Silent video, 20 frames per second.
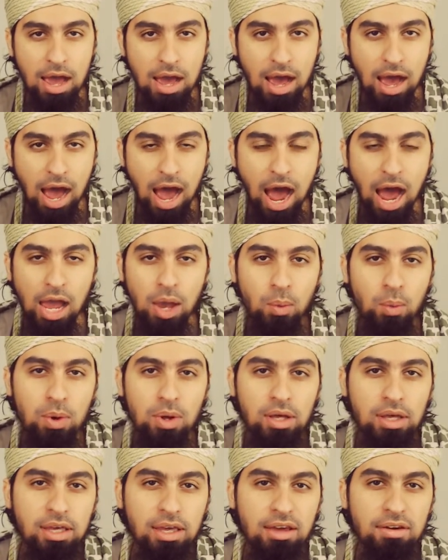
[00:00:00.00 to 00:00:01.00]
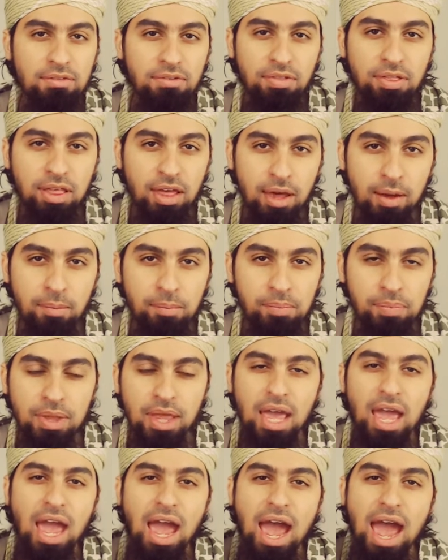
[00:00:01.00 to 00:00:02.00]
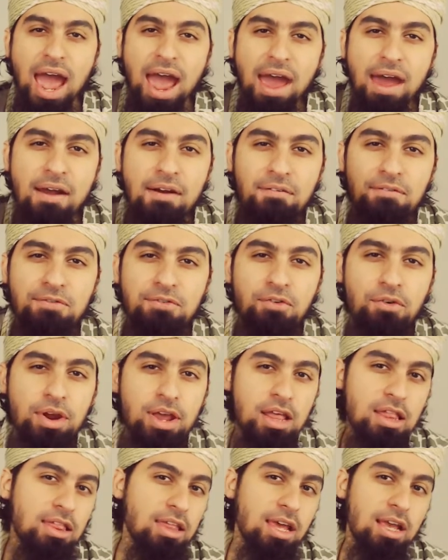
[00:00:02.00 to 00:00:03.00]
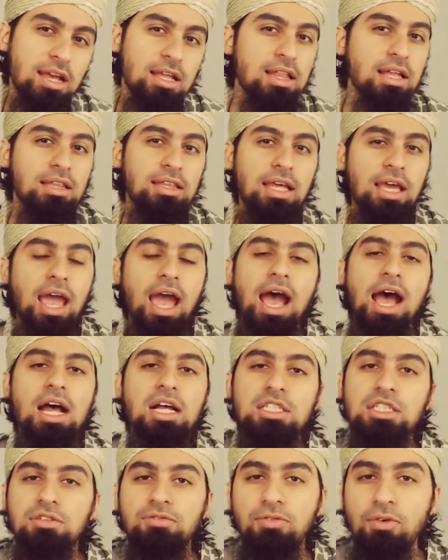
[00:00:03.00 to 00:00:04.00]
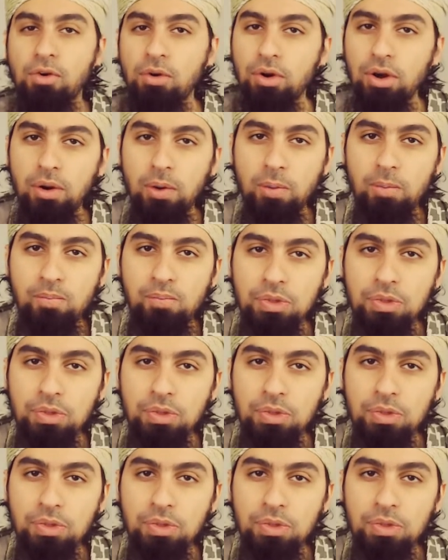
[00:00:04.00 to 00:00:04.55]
I will give them everything that they ask for,